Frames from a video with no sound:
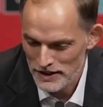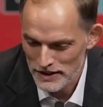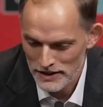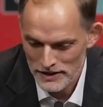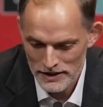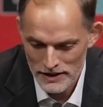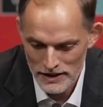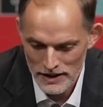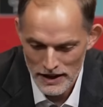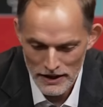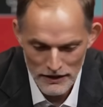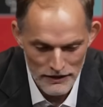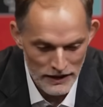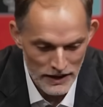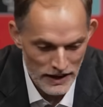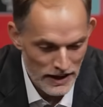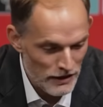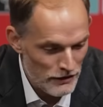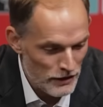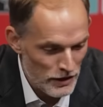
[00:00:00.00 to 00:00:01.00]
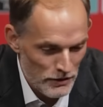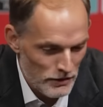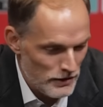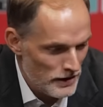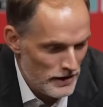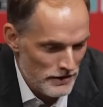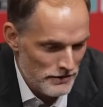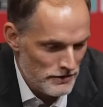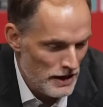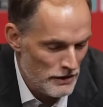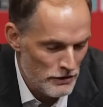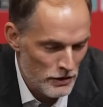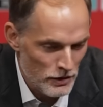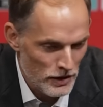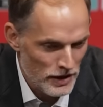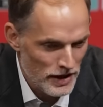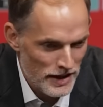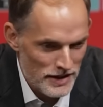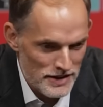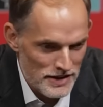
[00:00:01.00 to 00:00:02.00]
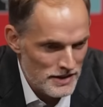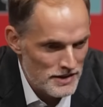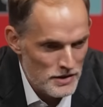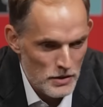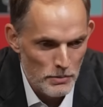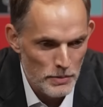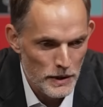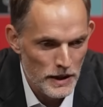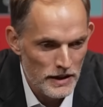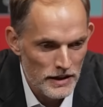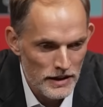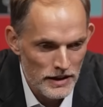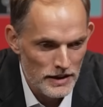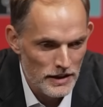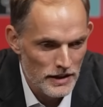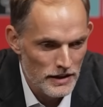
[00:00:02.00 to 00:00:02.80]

I, I think every, everyone has its opinion,